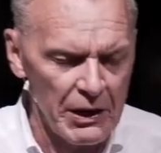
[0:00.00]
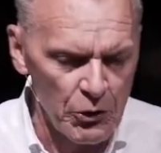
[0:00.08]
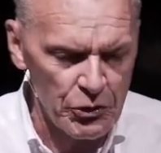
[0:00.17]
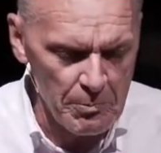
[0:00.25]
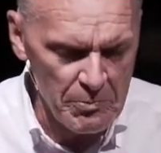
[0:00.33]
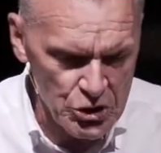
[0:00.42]

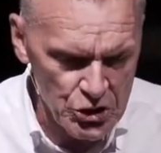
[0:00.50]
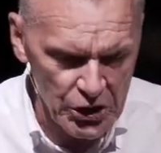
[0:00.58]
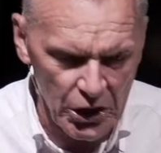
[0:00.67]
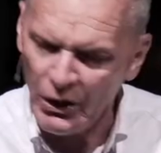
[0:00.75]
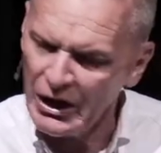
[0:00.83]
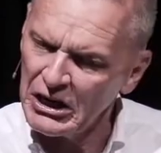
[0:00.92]
with a
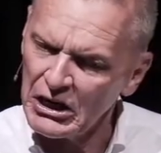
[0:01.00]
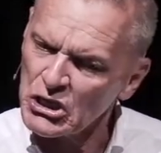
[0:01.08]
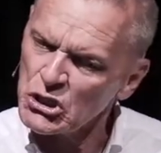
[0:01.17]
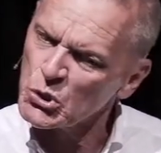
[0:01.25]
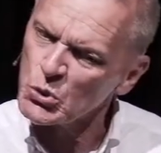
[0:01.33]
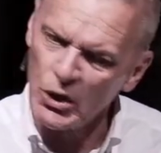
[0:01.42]
missionary in an
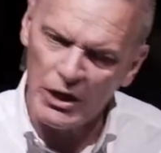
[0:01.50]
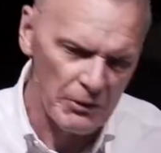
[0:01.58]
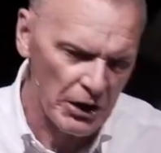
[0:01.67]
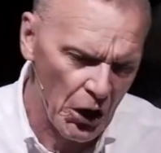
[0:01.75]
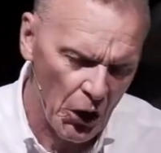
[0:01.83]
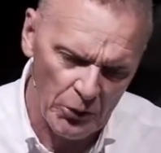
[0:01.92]

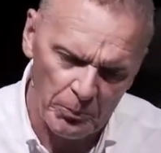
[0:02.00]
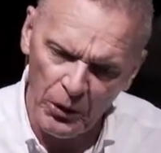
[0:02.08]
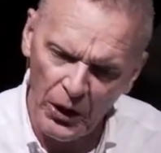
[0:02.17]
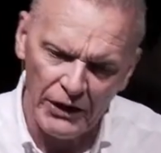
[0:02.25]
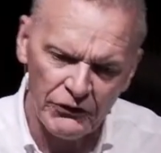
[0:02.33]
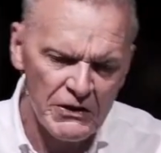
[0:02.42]
extremely hard
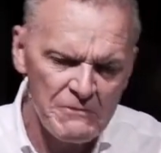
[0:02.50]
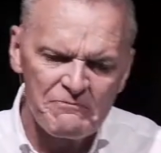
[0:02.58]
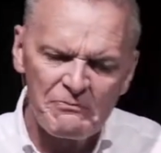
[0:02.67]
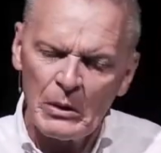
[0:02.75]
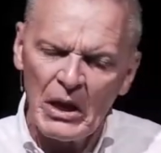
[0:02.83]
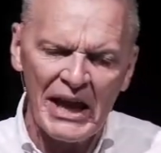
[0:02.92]
place.